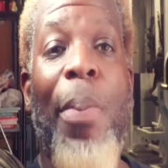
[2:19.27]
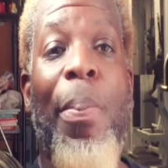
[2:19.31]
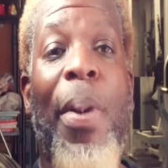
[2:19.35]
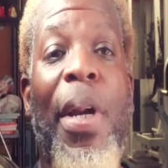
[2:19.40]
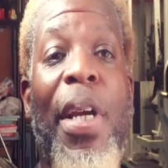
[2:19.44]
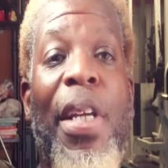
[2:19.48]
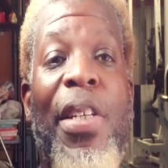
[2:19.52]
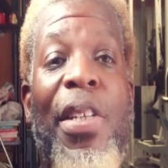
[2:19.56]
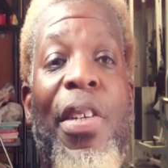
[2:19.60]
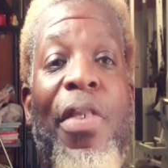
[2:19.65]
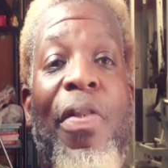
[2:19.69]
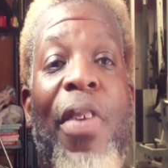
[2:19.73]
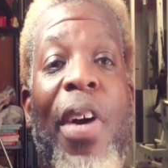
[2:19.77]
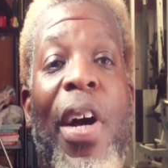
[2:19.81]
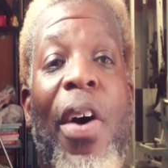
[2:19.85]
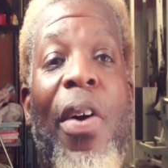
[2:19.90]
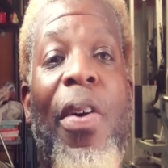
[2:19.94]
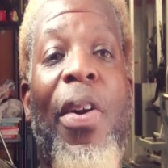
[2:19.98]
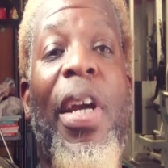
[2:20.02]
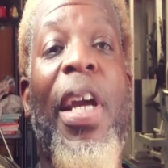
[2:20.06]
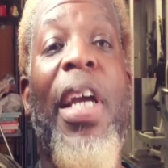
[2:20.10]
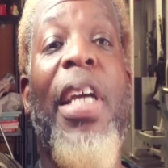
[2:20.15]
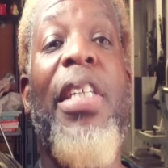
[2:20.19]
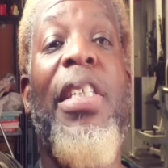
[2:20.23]
based
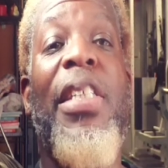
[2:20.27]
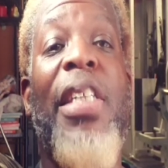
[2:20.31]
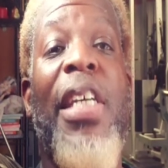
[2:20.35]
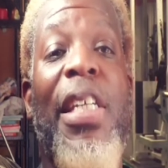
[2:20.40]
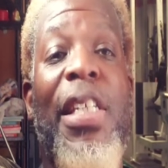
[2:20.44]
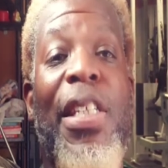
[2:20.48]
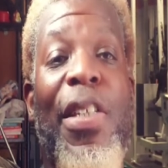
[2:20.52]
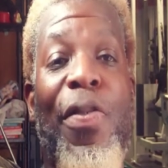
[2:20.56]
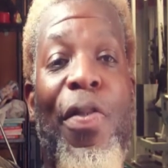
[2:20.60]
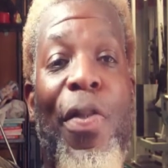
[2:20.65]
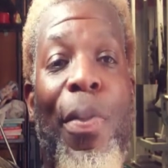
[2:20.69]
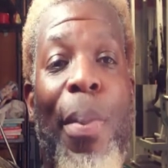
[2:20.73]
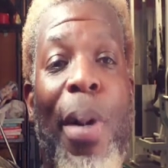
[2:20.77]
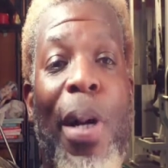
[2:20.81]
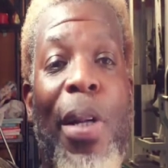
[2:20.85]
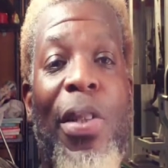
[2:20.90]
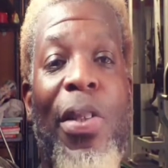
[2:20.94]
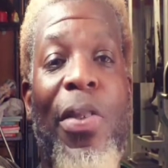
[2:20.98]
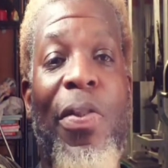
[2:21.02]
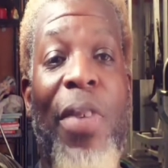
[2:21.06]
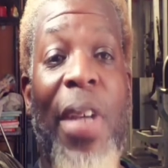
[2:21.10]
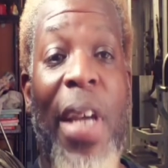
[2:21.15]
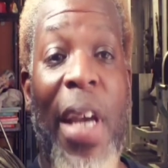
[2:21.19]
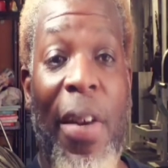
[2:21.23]
around excessive
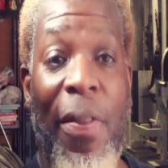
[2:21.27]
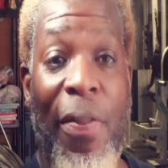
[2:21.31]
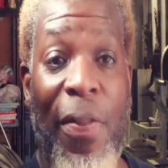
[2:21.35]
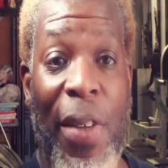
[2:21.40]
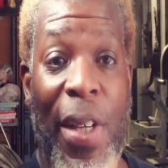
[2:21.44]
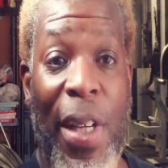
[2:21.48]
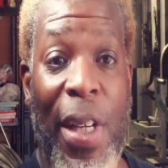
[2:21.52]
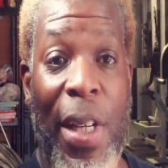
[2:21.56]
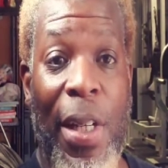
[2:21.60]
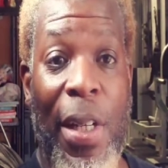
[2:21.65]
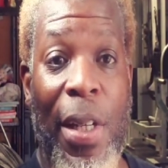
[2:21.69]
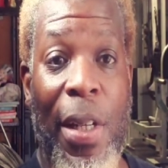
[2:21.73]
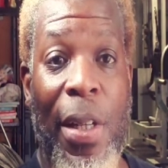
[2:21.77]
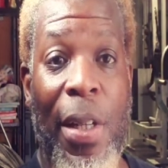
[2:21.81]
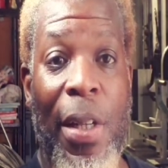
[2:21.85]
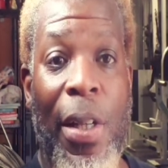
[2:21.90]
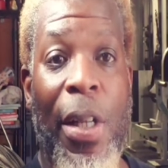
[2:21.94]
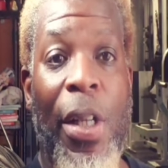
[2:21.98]
amounts of caffeine,